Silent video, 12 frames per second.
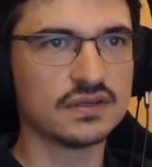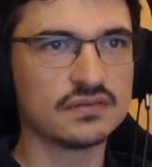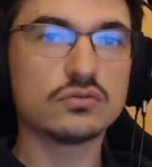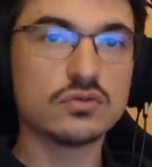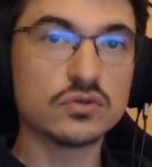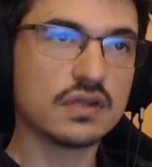
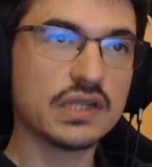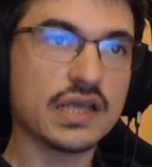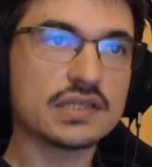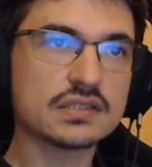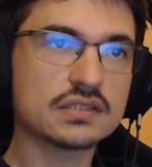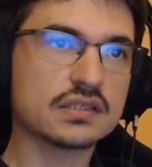The
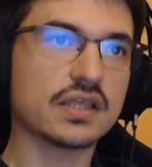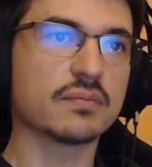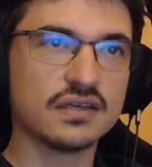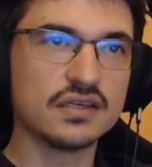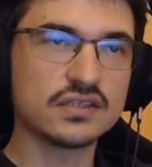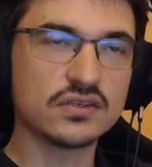next step
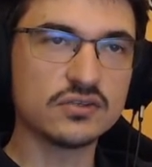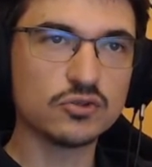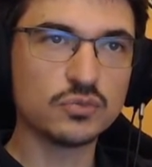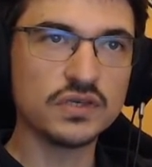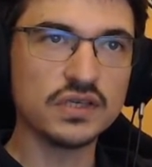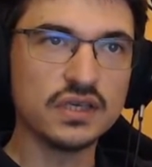is going to
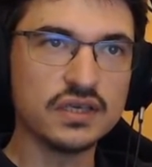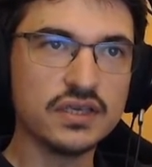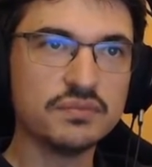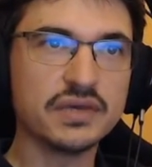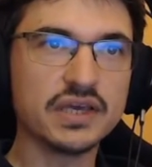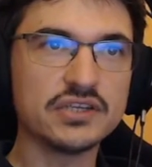be
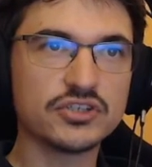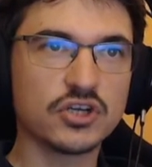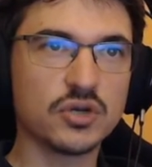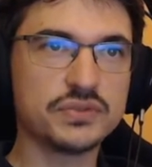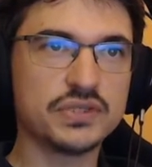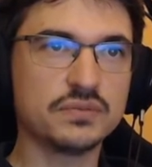image
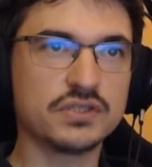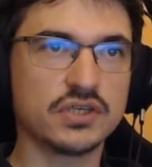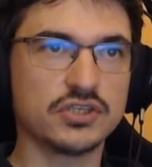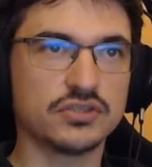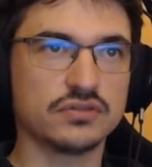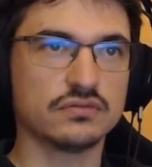
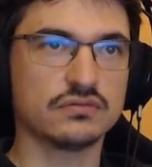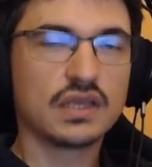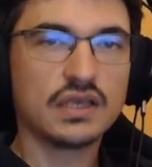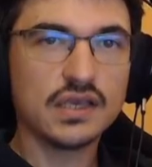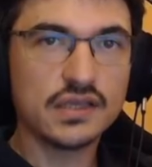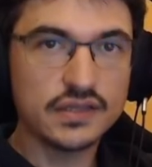optimization.
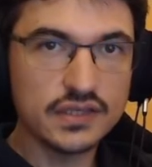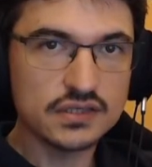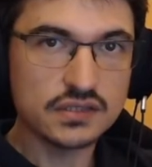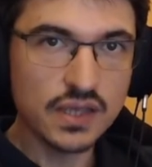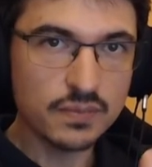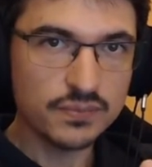In this
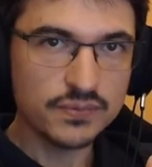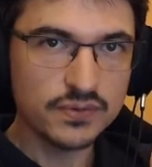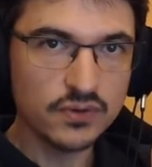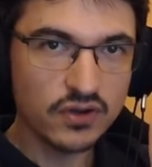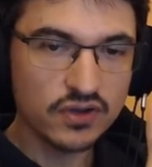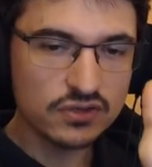step,
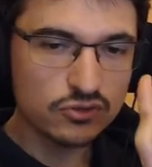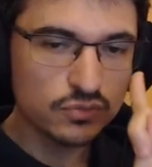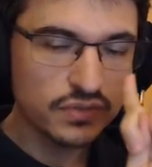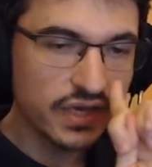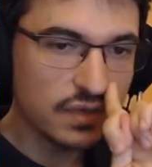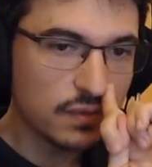you're going to
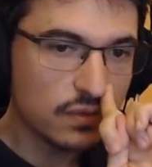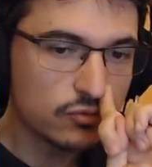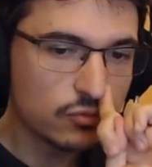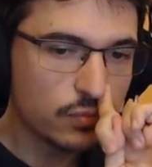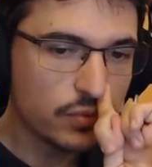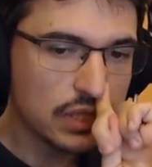be able
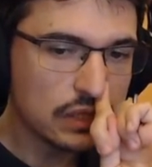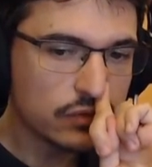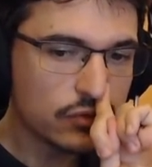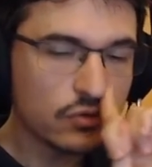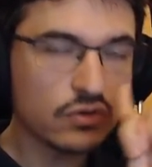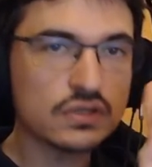to build
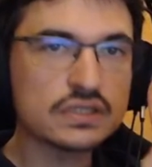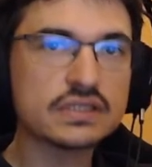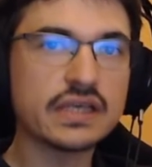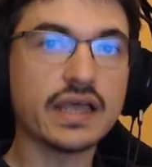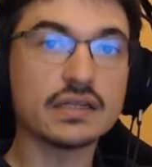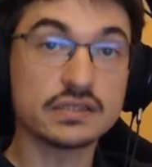your
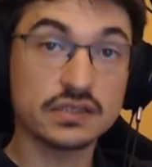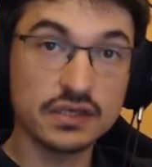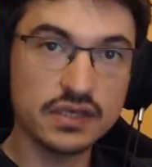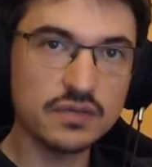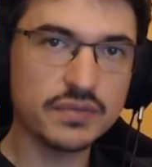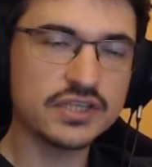sales
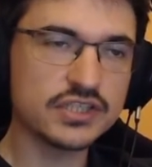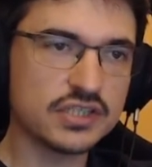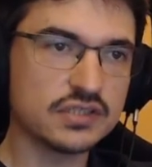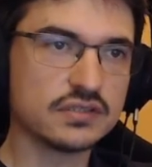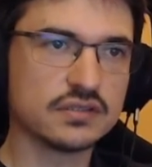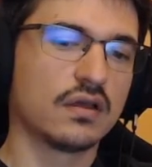
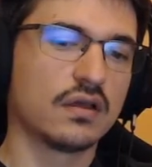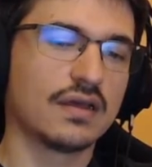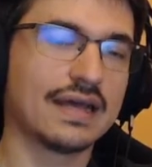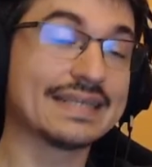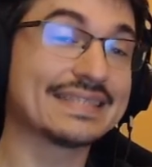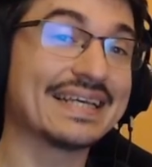images
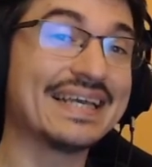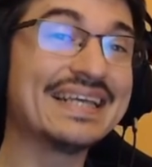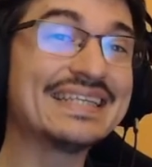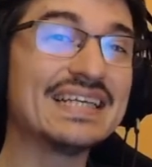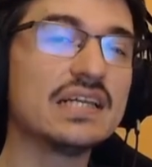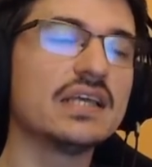as
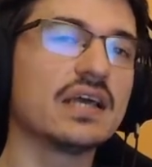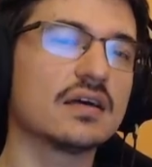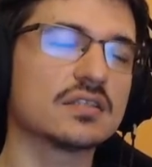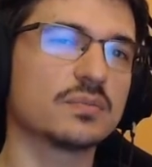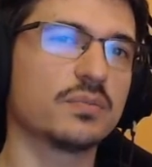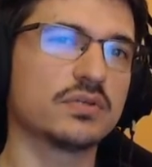easily
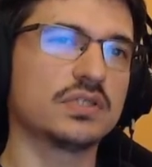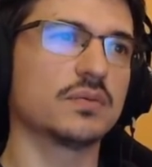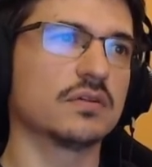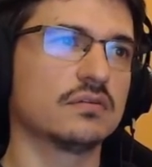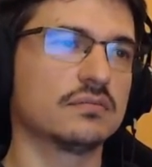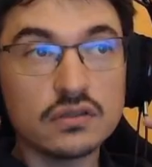as possible.